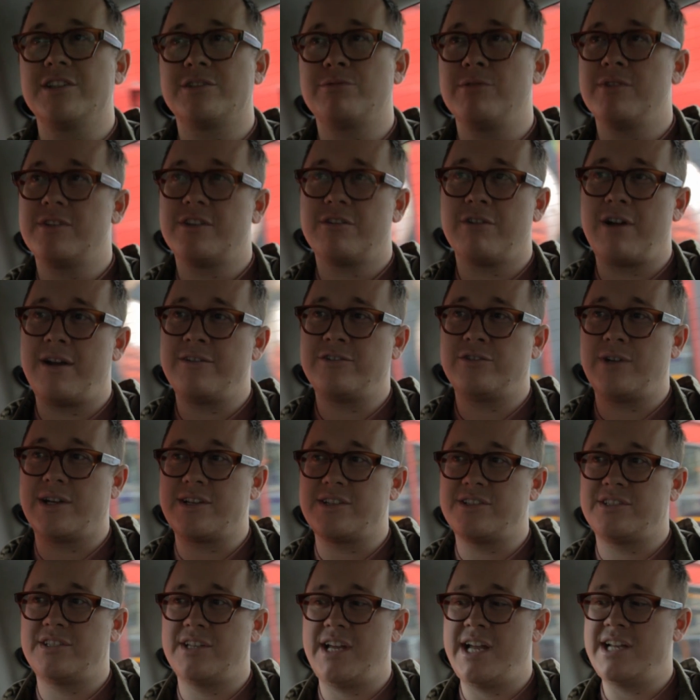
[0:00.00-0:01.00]
to crits with
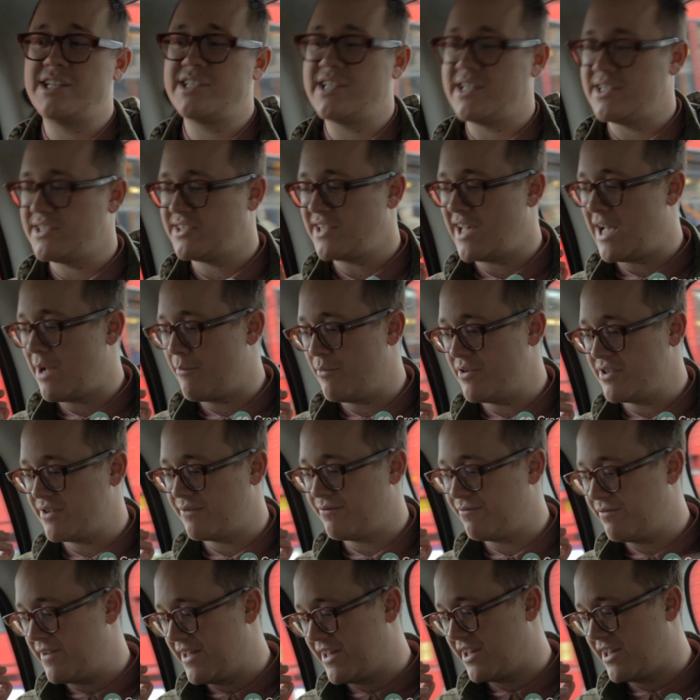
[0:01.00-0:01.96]
creative directors, eating a sandwich,